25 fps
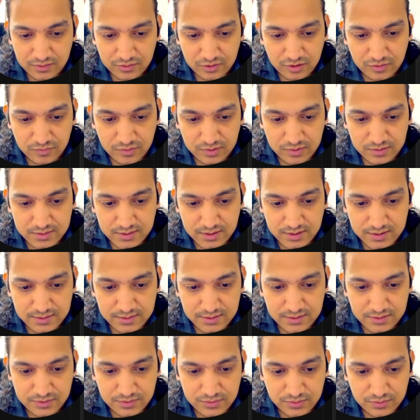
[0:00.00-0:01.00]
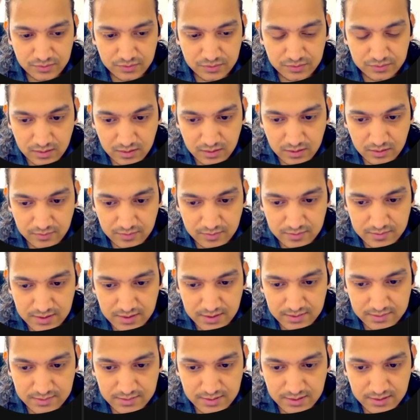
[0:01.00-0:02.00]
So if you change it to, if you
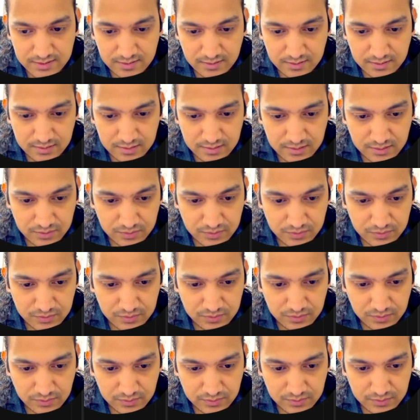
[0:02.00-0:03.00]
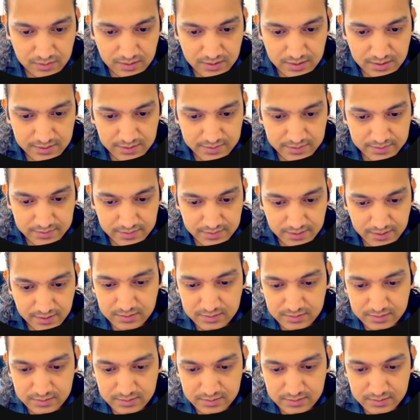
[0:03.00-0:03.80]
change this order to, let's say